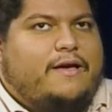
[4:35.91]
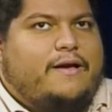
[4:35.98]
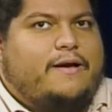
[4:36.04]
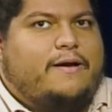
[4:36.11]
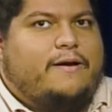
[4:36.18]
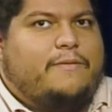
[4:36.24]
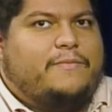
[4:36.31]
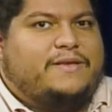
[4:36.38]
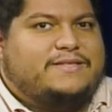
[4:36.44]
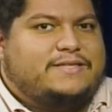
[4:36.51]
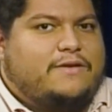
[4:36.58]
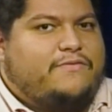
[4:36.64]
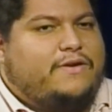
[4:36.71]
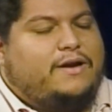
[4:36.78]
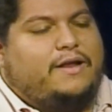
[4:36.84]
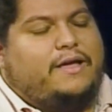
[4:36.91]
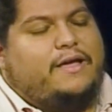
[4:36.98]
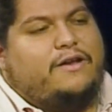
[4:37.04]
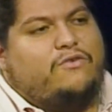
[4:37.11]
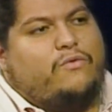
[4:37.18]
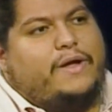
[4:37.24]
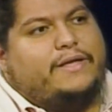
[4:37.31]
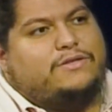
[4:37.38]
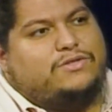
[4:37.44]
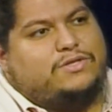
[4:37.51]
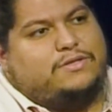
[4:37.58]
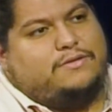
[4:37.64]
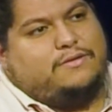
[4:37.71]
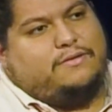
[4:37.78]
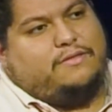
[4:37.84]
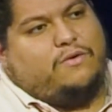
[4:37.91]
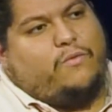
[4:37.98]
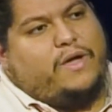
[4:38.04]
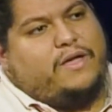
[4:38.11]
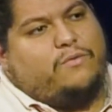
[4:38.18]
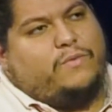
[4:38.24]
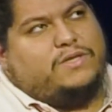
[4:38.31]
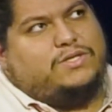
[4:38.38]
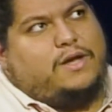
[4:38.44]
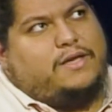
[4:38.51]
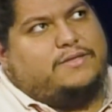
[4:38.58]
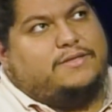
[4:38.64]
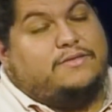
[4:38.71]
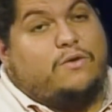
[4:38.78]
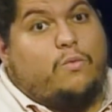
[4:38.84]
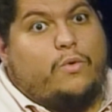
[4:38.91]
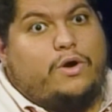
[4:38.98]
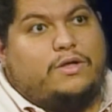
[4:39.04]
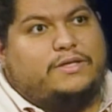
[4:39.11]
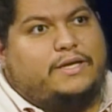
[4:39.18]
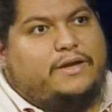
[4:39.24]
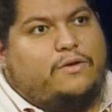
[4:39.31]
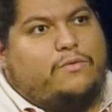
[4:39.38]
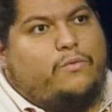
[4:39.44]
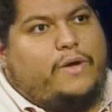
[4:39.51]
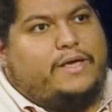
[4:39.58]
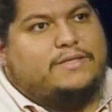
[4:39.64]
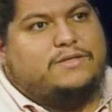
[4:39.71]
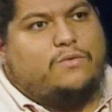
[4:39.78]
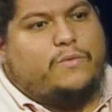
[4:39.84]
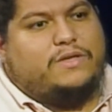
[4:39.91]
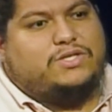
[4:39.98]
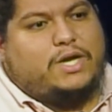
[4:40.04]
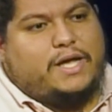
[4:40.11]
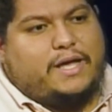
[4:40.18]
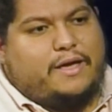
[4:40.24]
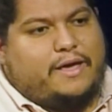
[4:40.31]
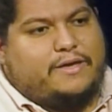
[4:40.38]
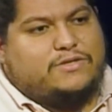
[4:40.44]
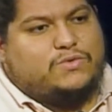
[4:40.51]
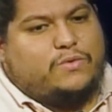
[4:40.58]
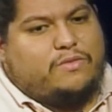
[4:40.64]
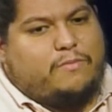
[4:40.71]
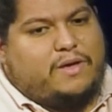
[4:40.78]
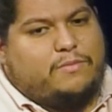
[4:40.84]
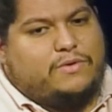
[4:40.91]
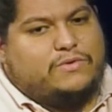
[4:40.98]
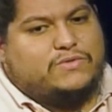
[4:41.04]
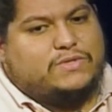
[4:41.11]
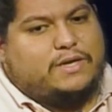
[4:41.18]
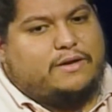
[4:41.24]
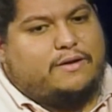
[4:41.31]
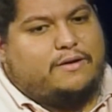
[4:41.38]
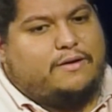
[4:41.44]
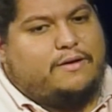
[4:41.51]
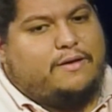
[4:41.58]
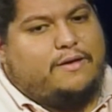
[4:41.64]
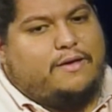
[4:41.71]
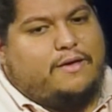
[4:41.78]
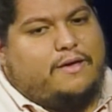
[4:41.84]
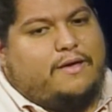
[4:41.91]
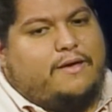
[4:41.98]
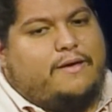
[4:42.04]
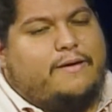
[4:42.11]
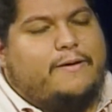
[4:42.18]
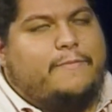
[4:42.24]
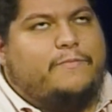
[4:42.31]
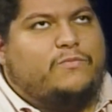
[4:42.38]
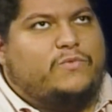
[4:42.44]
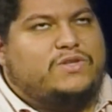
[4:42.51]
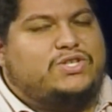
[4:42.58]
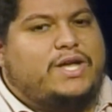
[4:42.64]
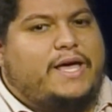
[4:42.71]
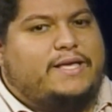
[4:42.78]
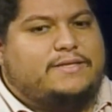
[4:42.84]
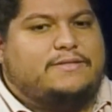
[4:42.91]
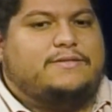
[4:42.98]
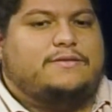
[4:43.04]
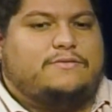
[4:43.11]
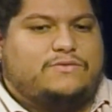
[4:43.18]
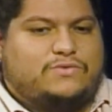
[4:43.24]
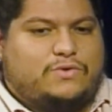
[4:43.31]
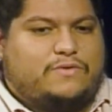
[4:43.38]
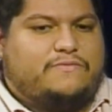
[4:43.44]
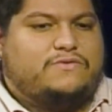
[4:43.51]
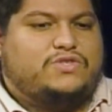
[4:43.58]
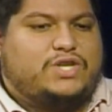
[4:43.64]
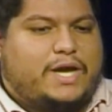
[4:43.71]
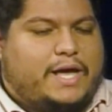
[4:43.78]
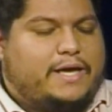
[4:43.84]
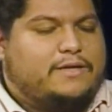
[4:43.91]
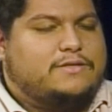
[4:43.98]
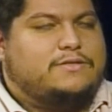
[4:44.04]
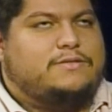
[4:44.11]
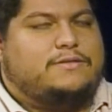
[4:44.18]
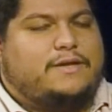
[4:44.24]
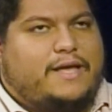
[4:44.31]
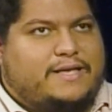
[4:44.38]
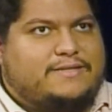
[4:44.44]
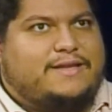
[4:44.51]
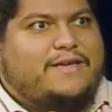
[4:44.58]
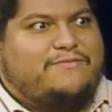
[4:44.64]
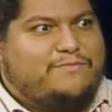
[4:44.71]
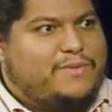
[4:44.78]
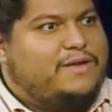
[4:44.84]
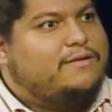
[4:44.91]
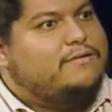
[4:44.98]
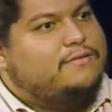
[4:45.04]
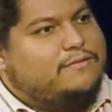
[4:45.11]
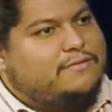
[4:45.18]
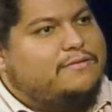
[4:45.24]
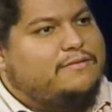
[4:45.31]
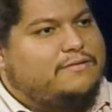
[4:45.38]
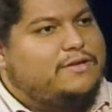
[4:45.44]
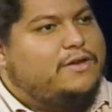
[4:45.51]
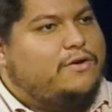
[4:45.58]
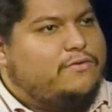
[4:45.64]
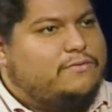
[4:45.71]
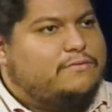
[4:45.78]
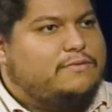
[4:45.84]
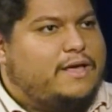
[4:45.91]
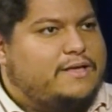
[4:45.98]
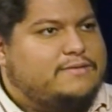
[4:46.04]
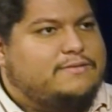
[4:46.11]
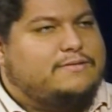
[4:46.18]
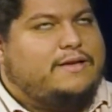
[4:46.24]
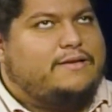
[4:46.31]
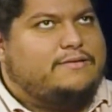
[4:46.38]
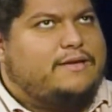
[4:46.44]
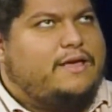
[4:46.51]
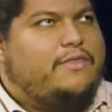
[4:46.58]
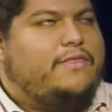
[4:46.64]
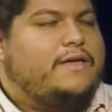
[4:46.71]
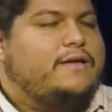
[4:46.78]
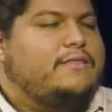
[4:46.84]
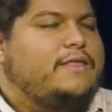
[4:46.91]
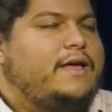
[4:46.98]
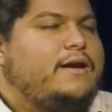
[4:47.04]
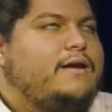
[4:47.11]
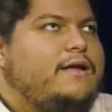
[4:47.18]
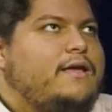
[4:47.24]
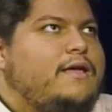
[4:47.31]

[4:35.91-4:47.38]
um, has definitely enriched the way in which I see the world and the ways in which I engage with my music, um, which has sort of changed as I've been, you know, as as I think that